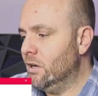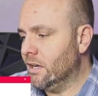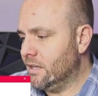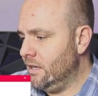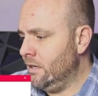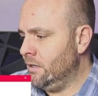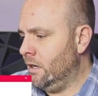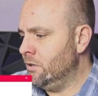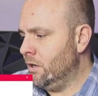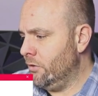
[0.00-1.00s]
But again,
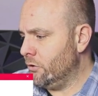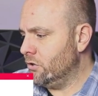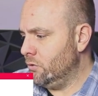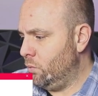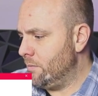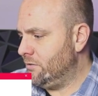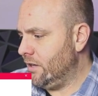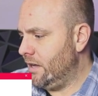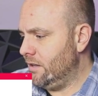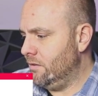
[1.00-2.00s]
another good
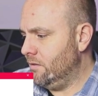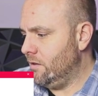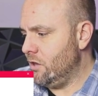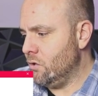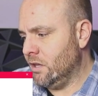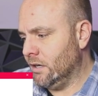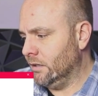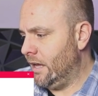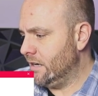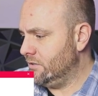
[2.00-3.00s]
website that you can get a
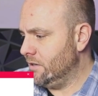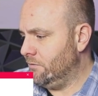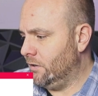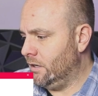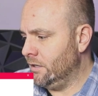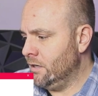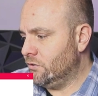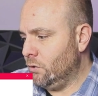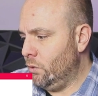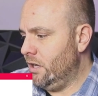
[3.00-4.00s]
lot of stuff on.
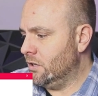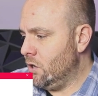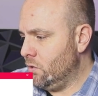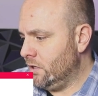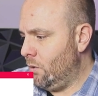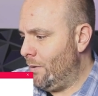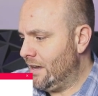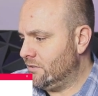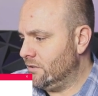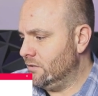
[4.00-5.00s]
Soy and coconut
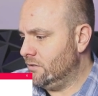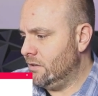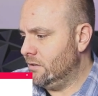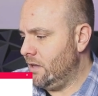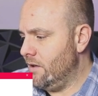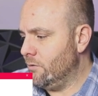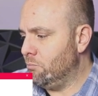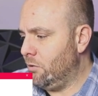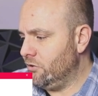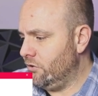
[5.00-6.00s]
waxes. They have a
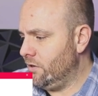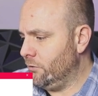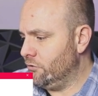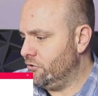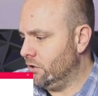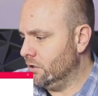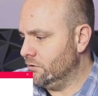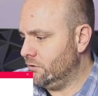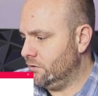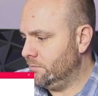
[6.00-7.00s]
bunch of different
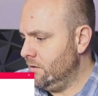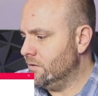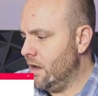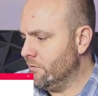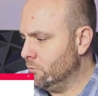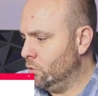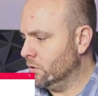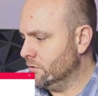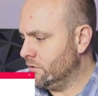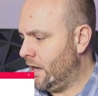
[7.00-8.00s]
jars. These
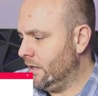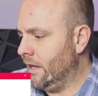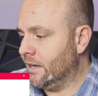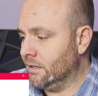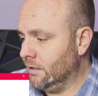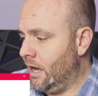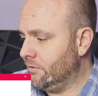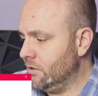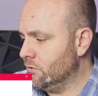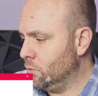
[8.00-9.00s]
Evermores, I like like a
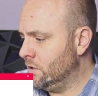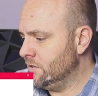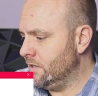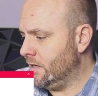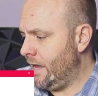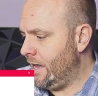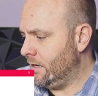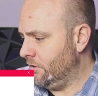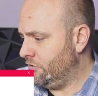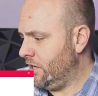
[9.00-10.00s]
lot. These are ones that I had
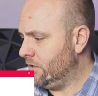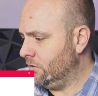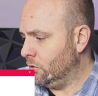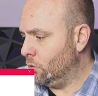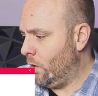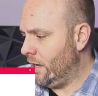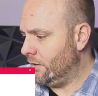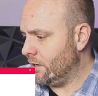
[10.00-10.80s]
on the channel a little while